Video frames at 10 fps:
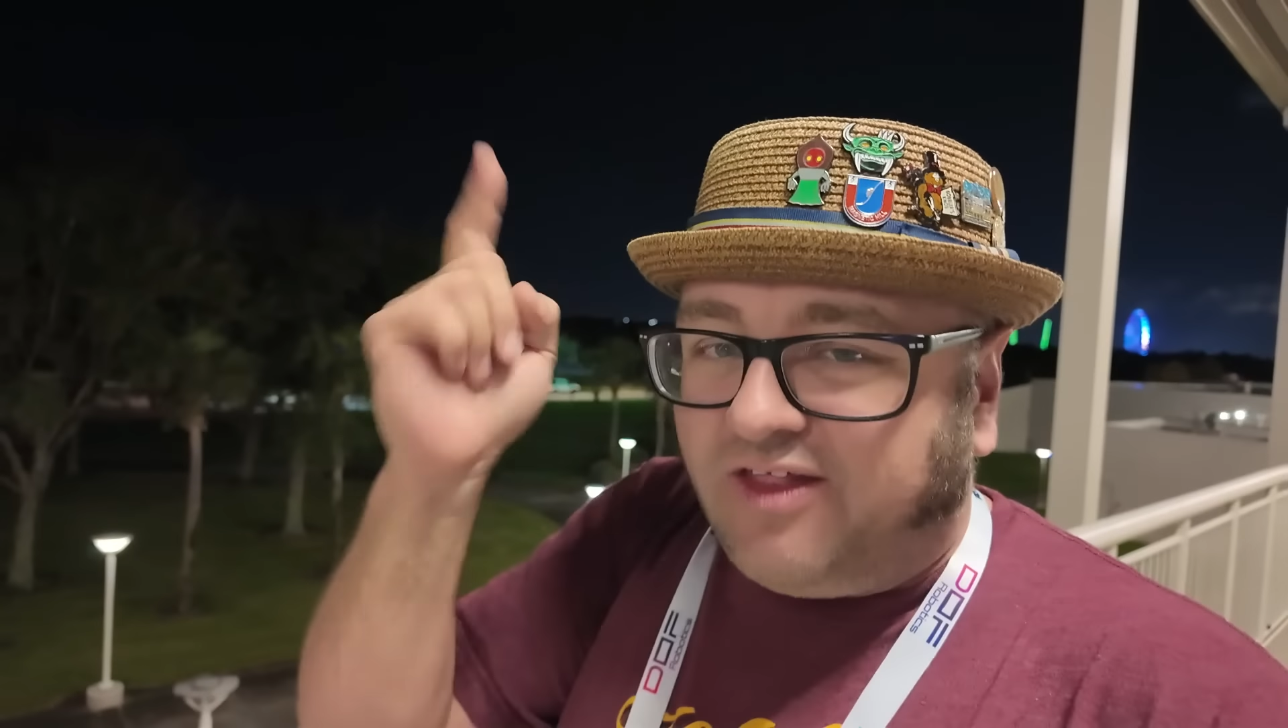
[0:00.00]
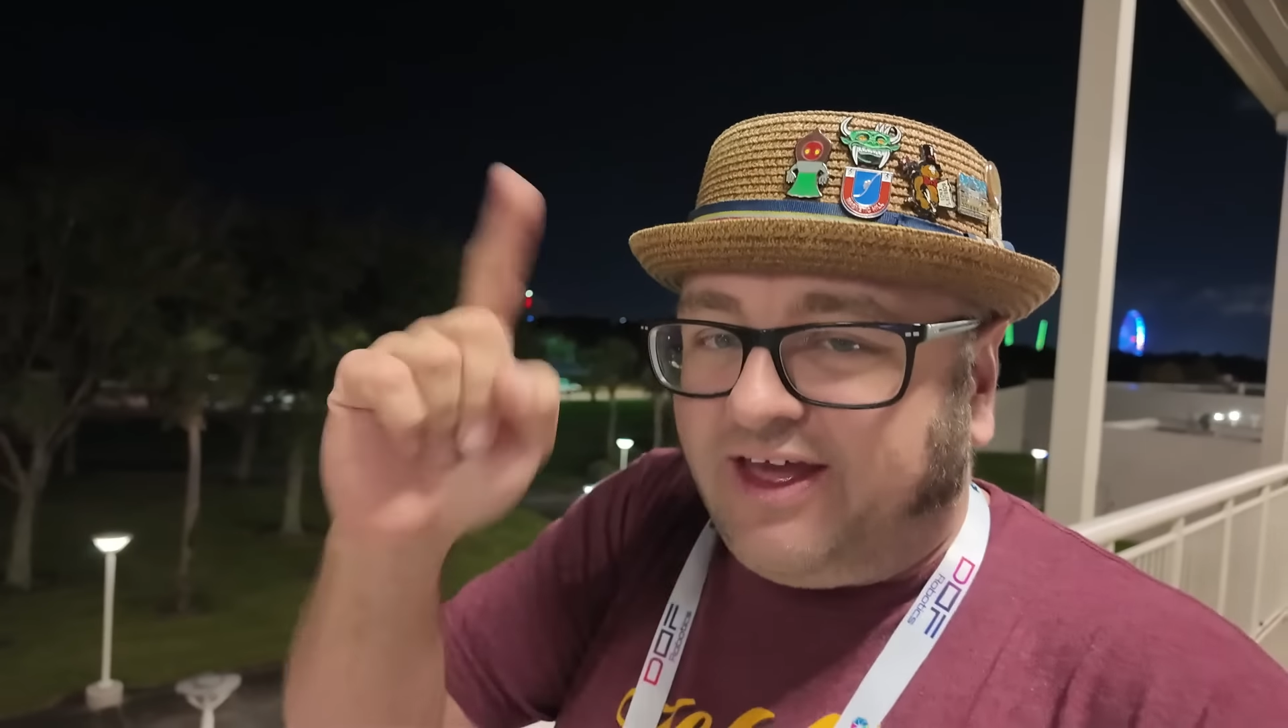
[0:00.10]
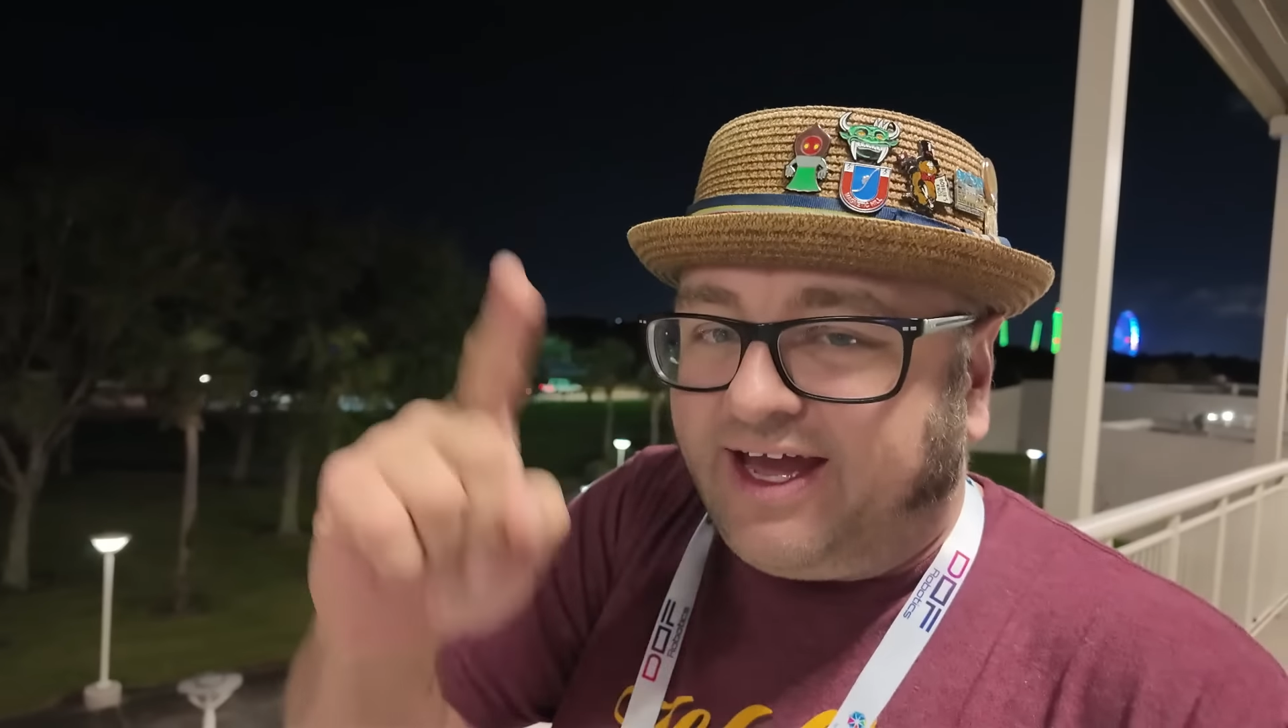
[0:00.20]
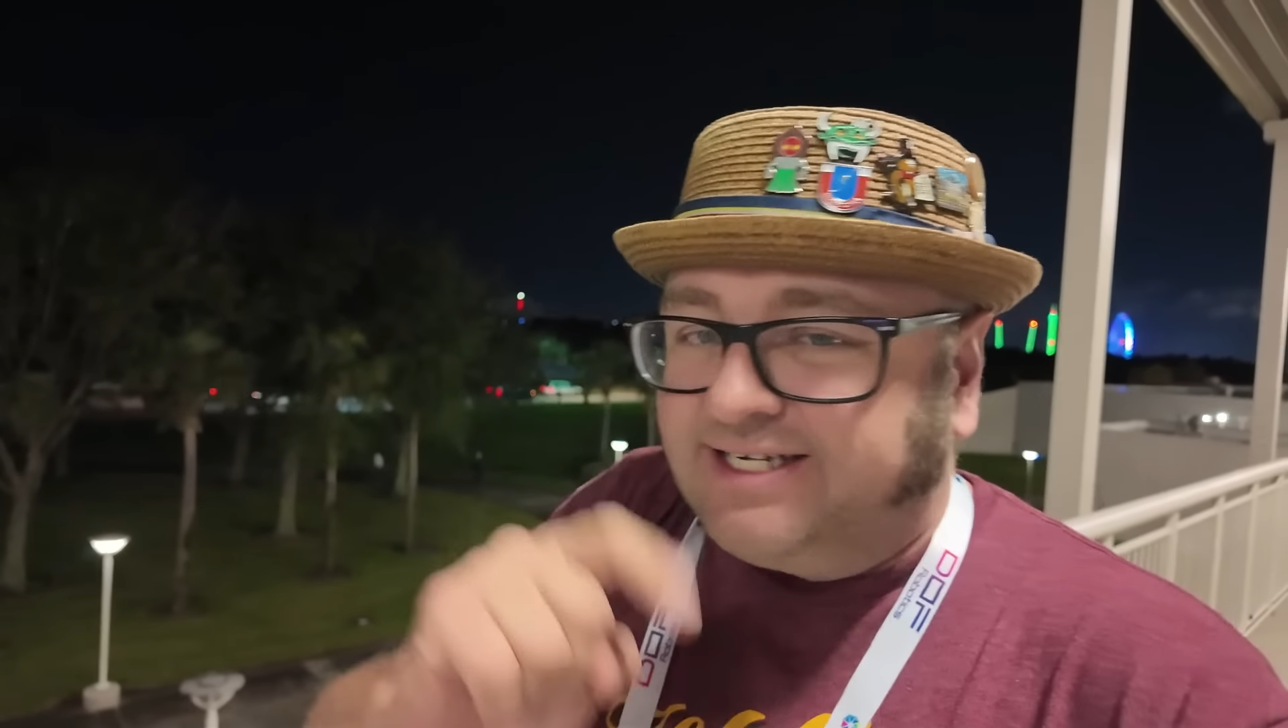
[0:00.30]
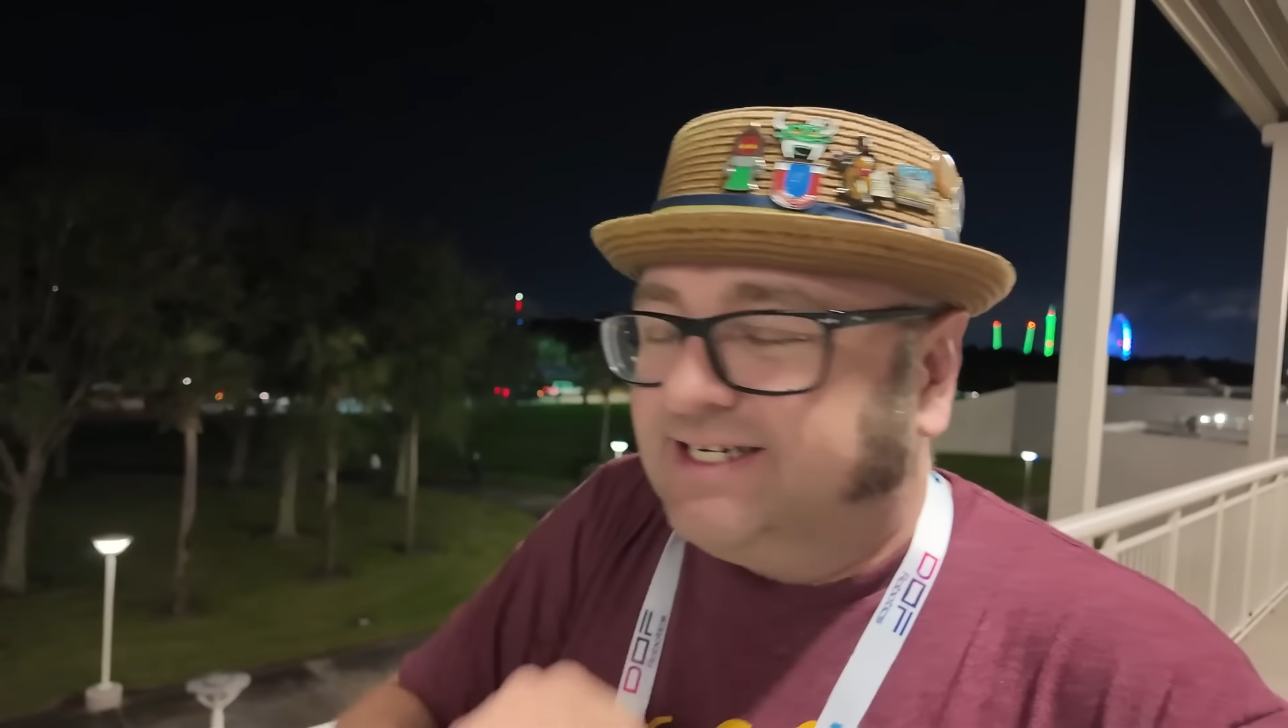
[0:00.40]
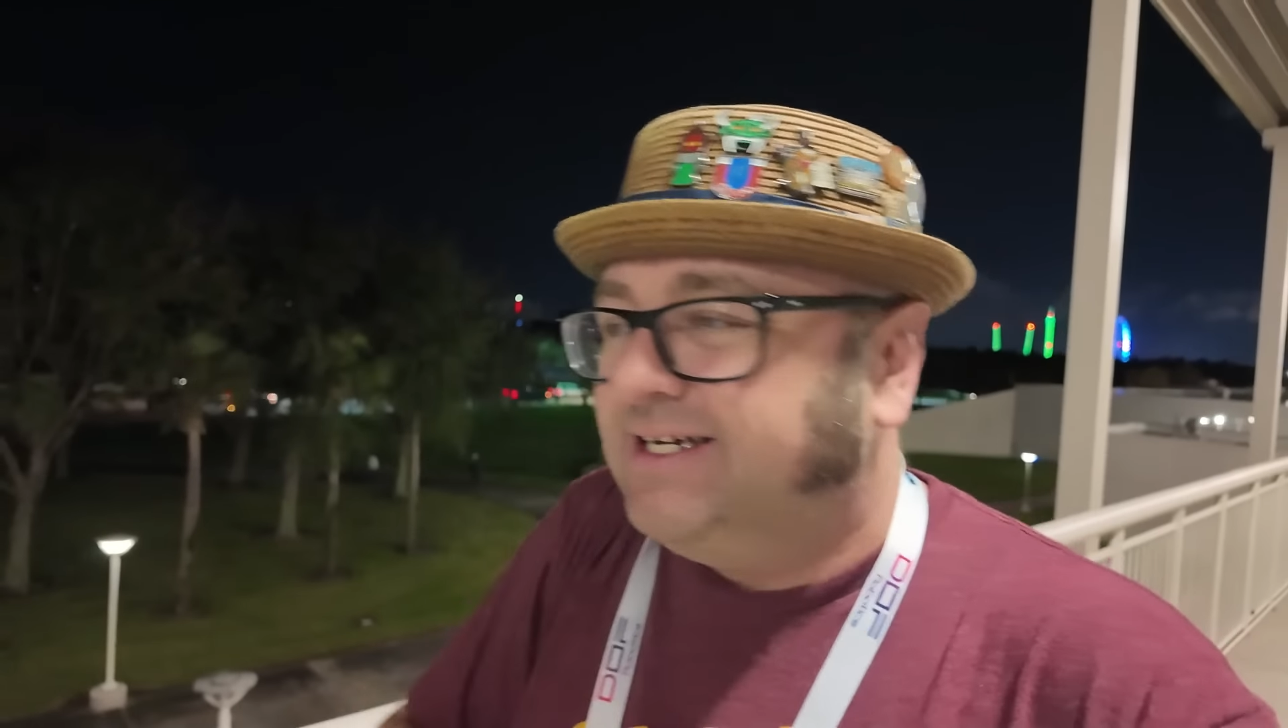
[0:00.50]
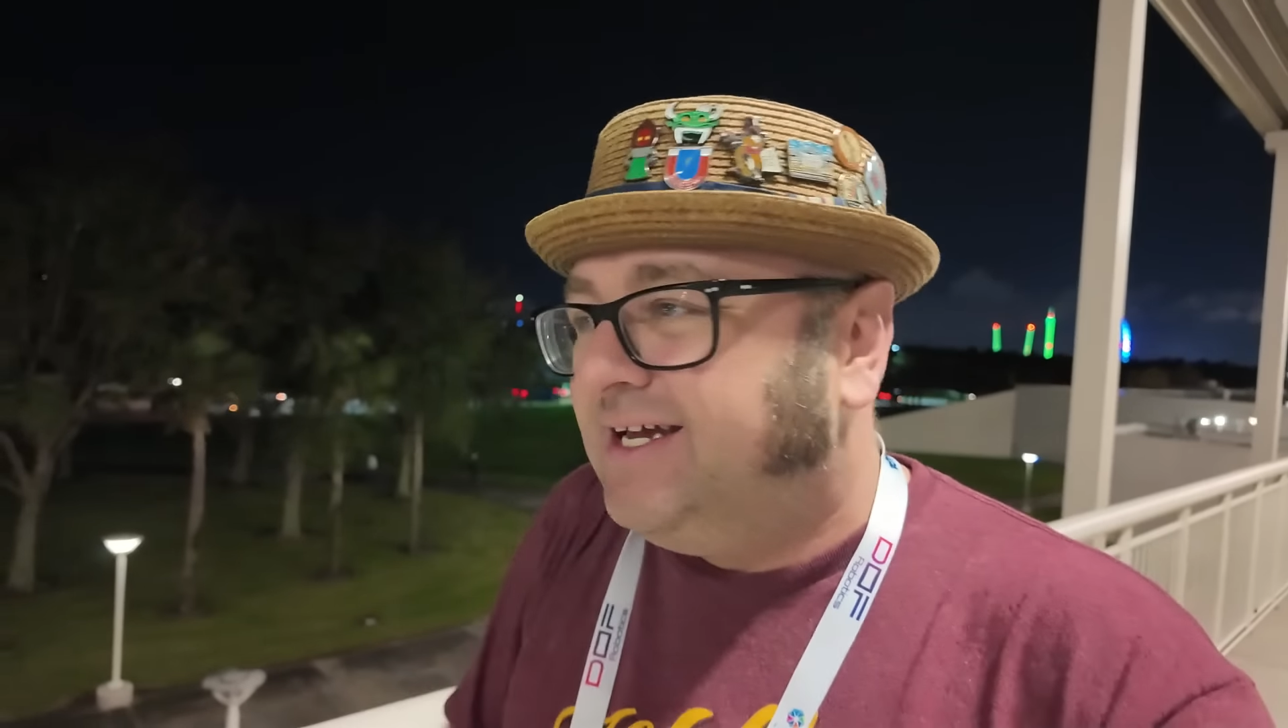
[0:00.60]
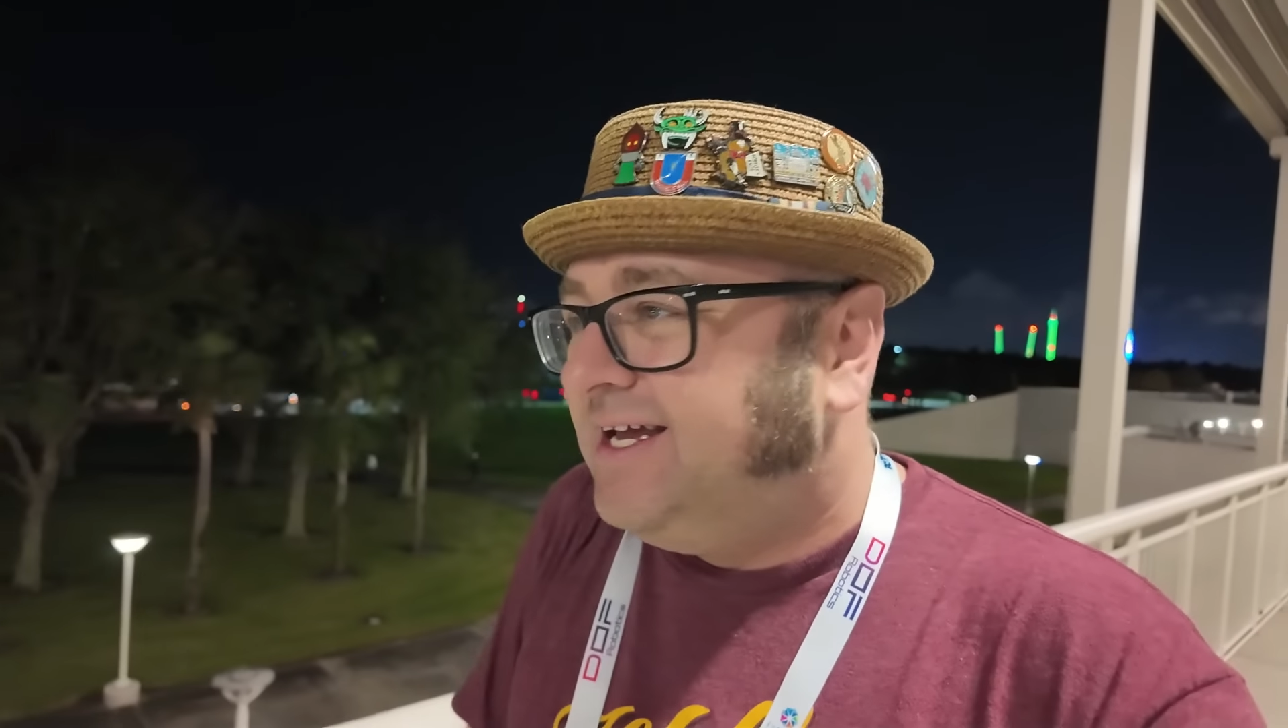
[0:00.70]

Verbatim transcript: that